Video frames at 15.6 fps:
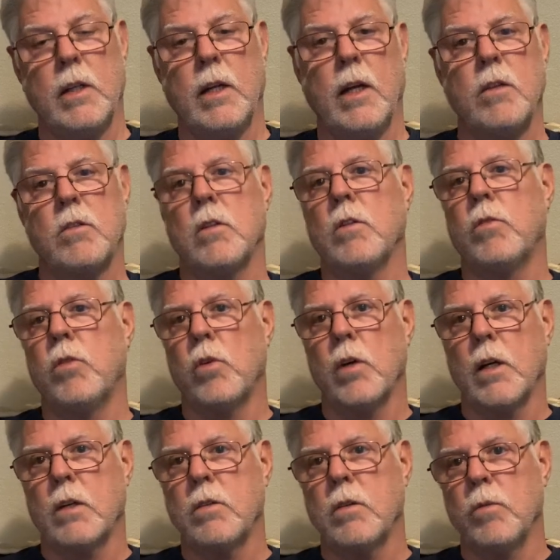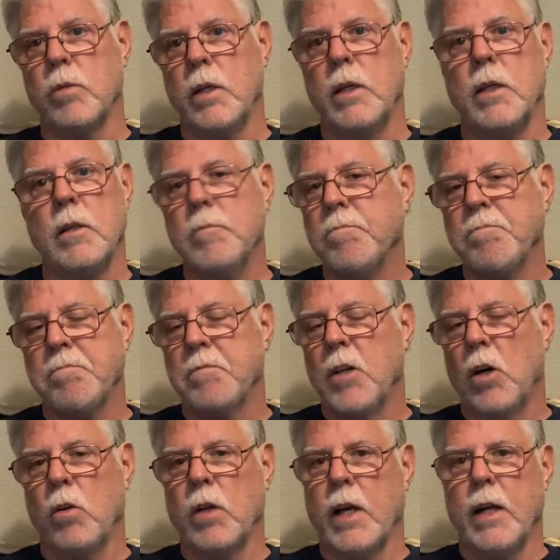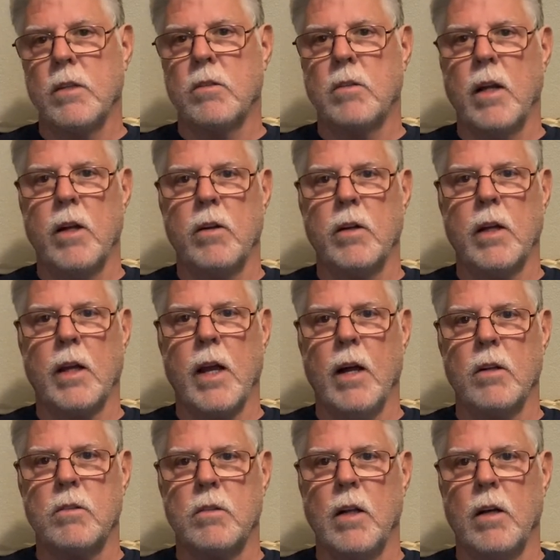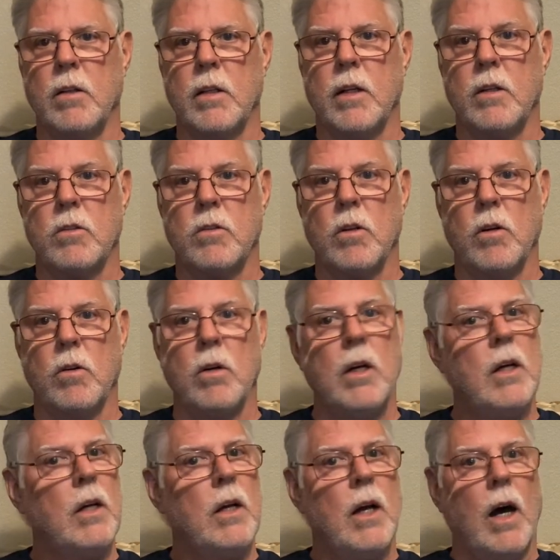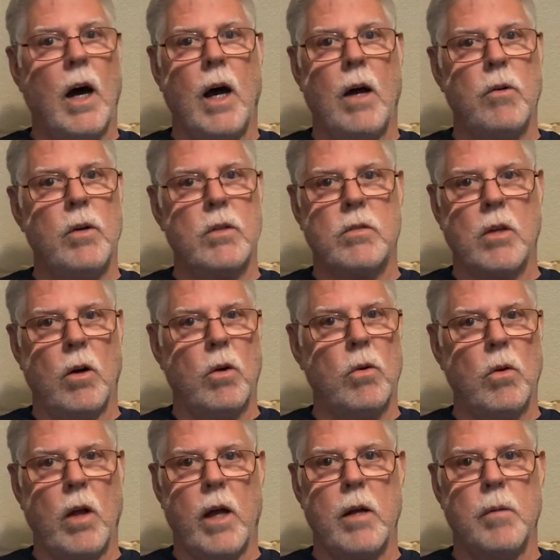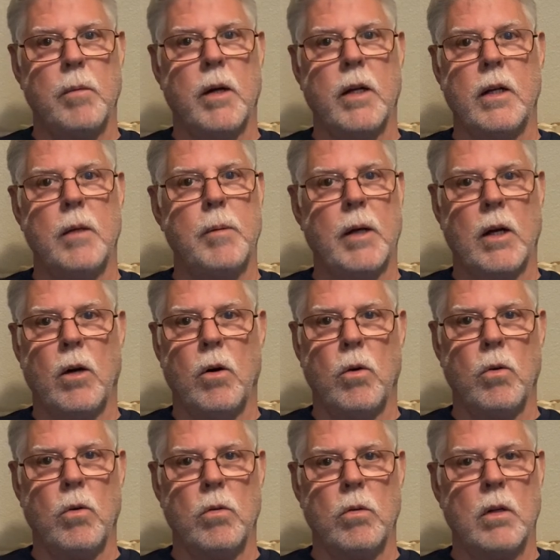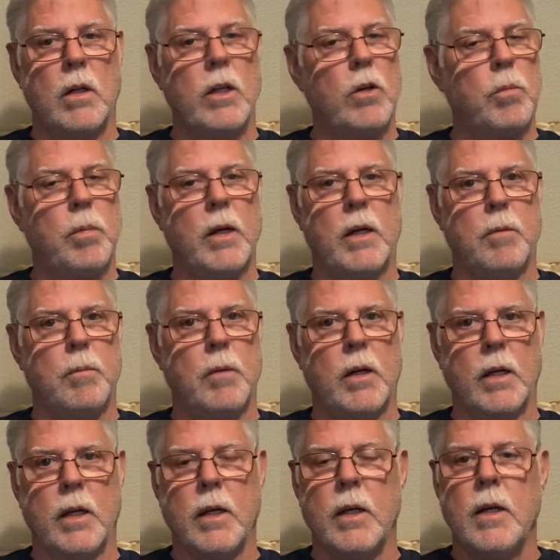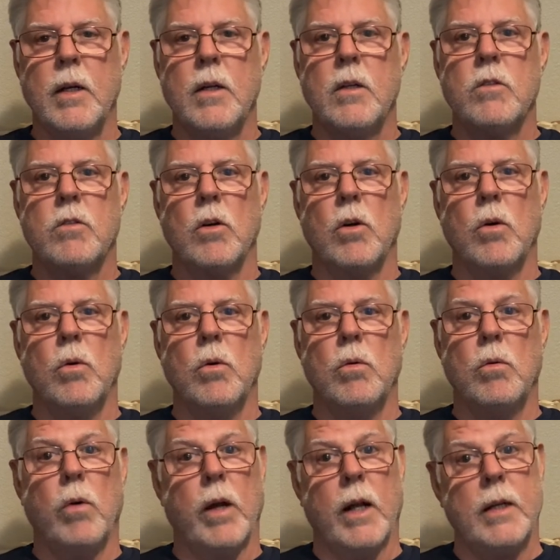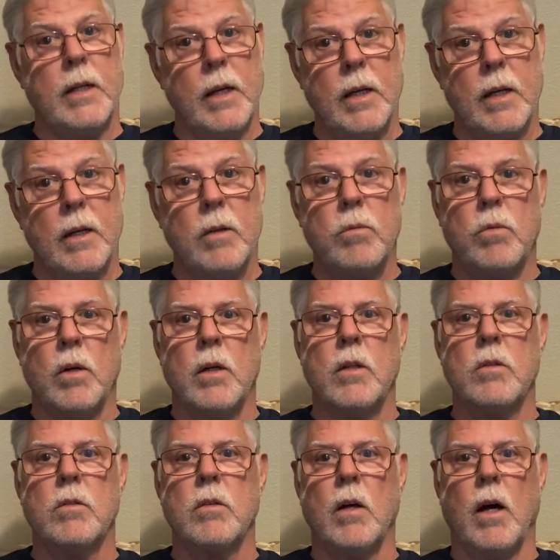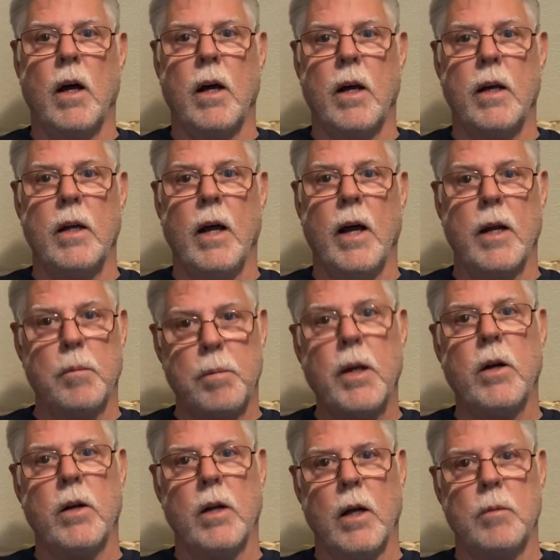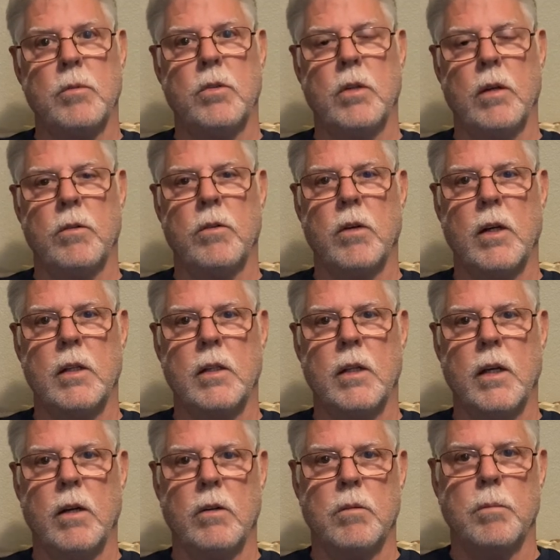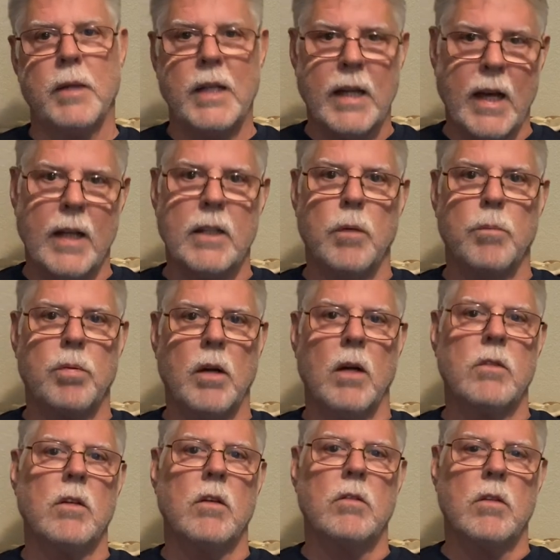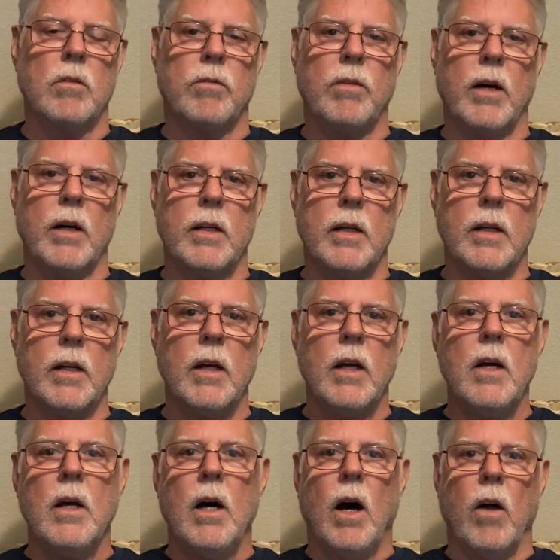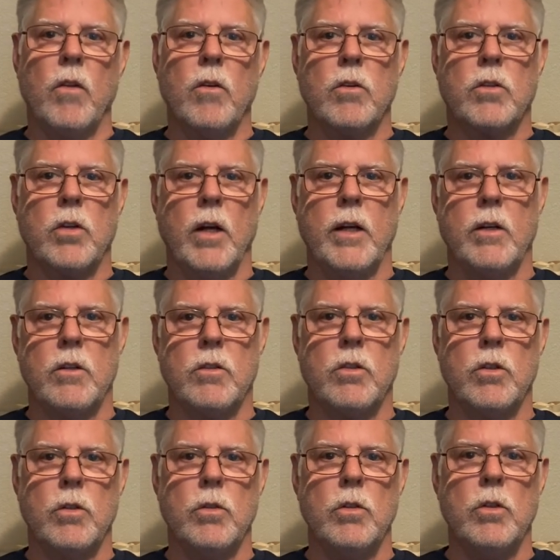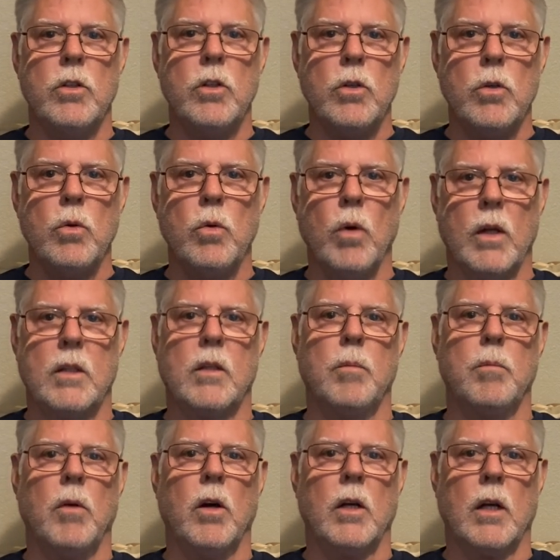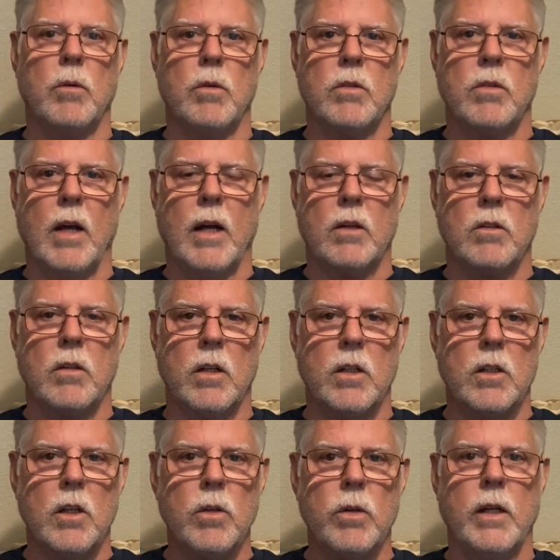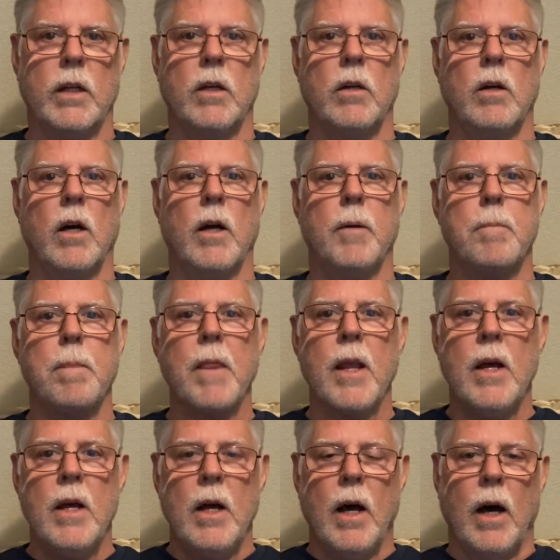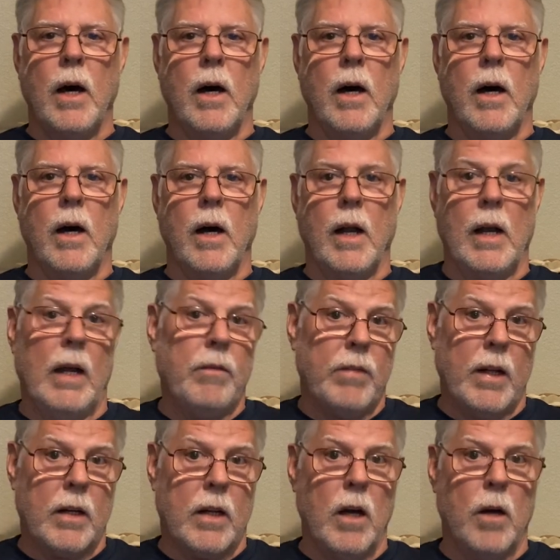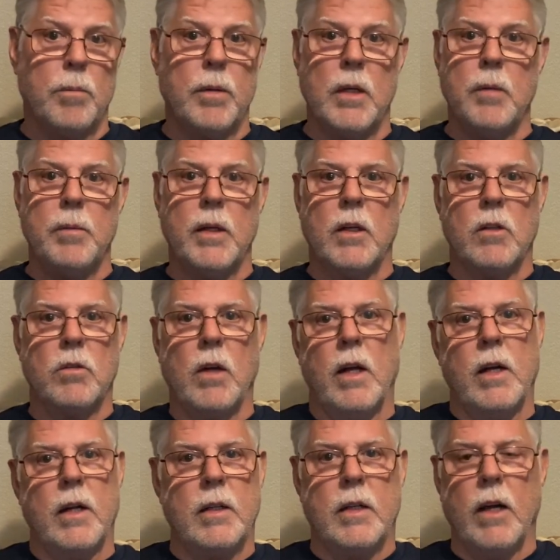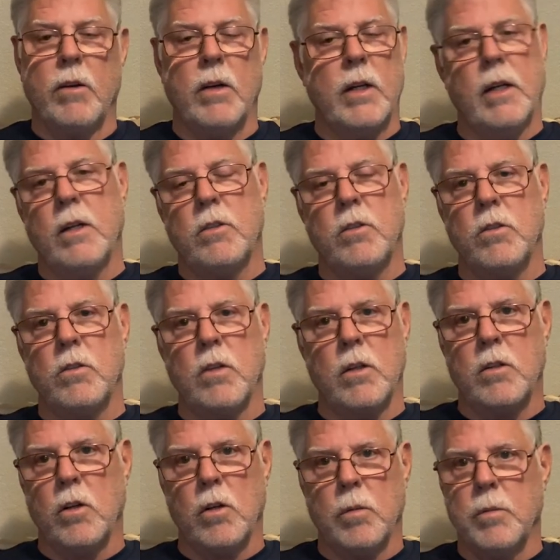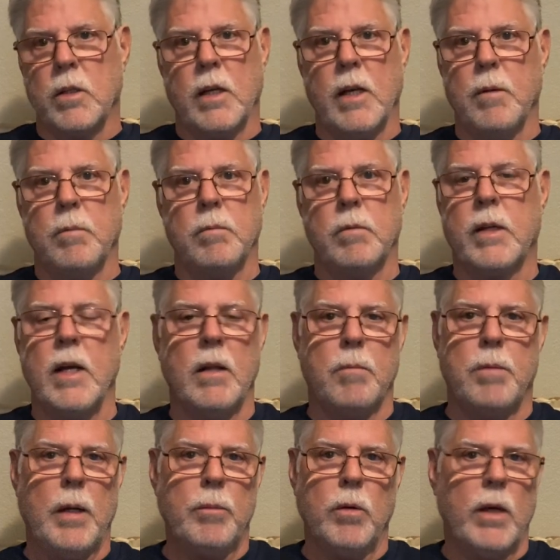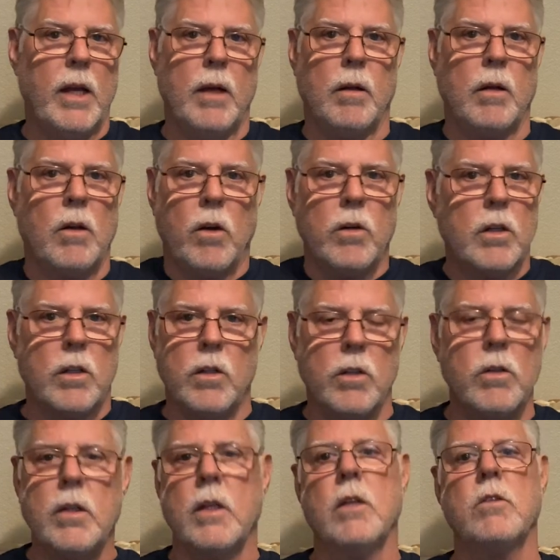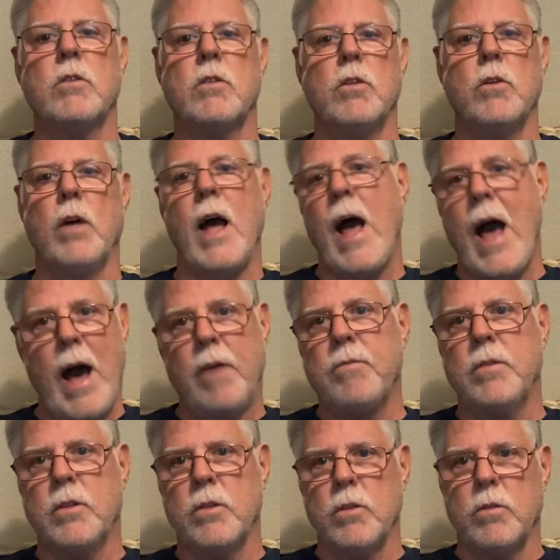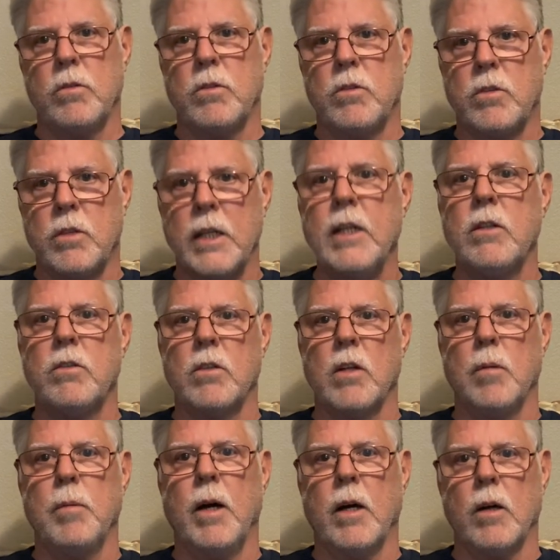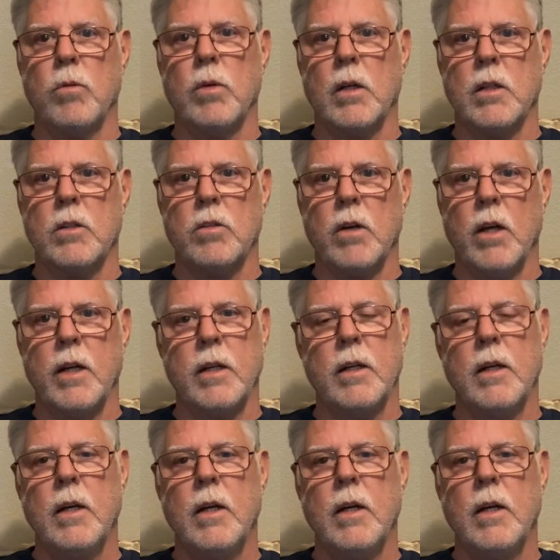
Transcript: days of the Forex, and we only had standard accounts down there, so I risked a whole lot of money to make a whole little bit of money. So what I did was I had a paradigm shift right there. Began the process of finding other traders who knew what the market was actually doing. All right. Uh, I left that company because I had integrity issues. I told them you can't, can't, people can't learn to do this. You have to teach them how to really trade.